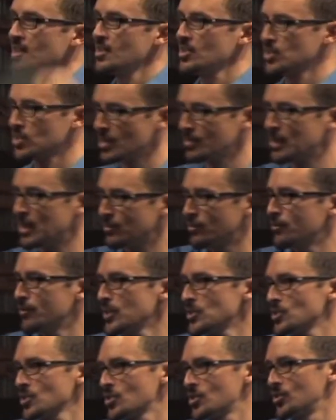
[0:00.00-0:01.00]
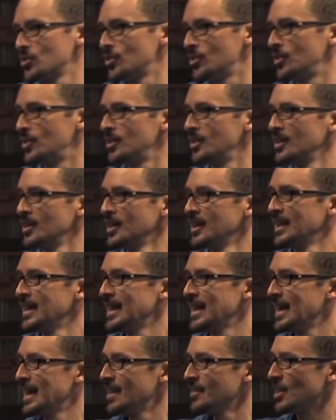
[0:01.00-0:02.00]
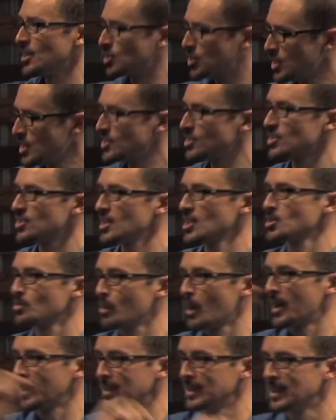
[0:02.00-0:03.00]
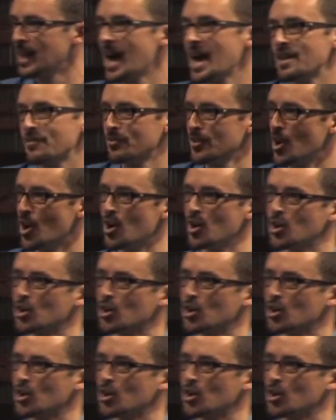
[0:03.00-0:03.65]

saying there's something physical. That Jesus, has brought life and